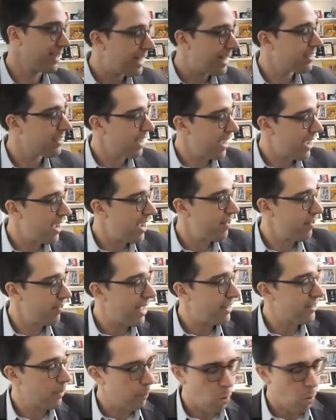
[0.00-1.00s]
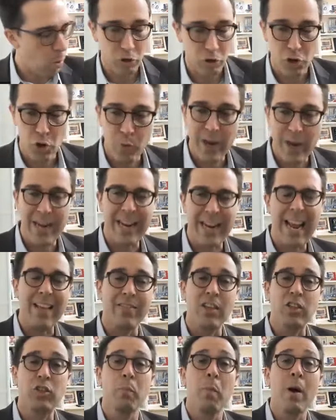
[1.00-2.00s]
that's a, uh, that's important. So you can get
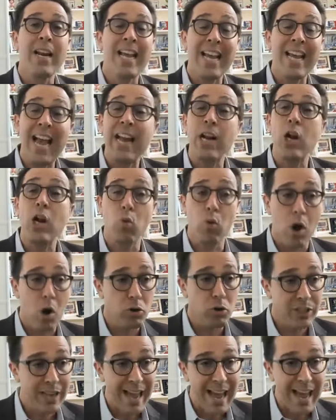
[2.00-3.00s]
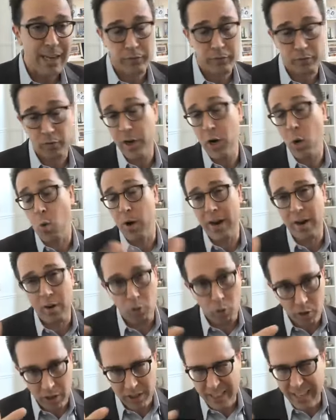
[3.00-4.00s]
this money again grows tax free or,
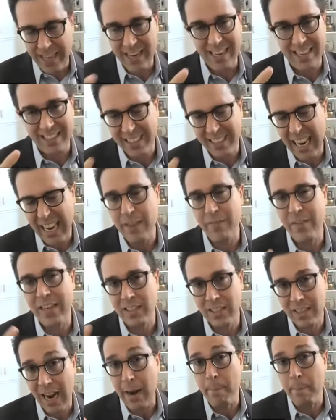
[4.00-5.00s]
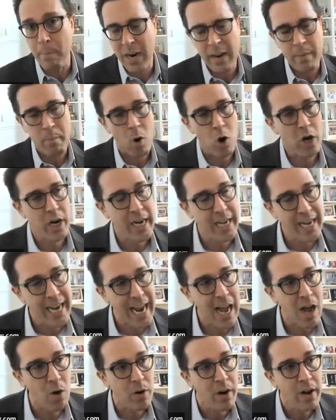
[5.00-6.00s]
or is in a savings type money market mm-hmm.
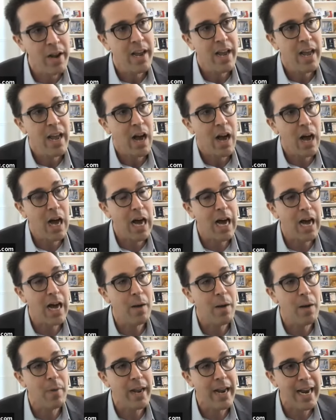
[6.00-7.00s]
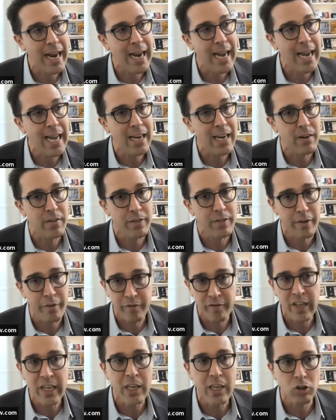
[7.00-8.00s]
account, um, and the
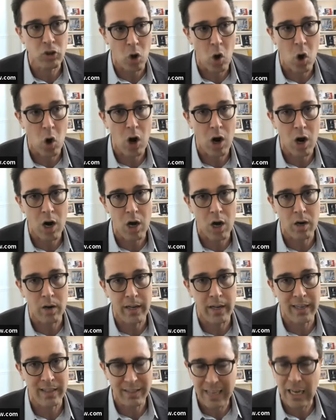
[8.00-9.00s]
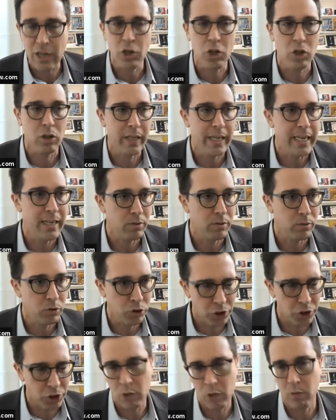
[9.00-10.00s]
fees are essentially
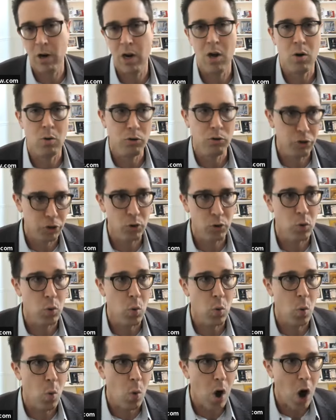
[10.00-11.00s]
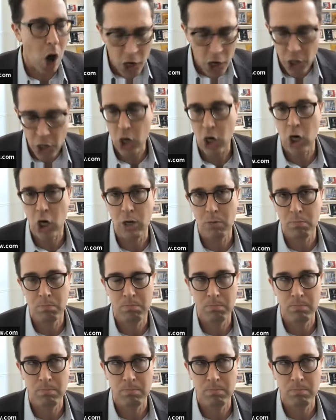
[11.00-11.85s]
zero to under.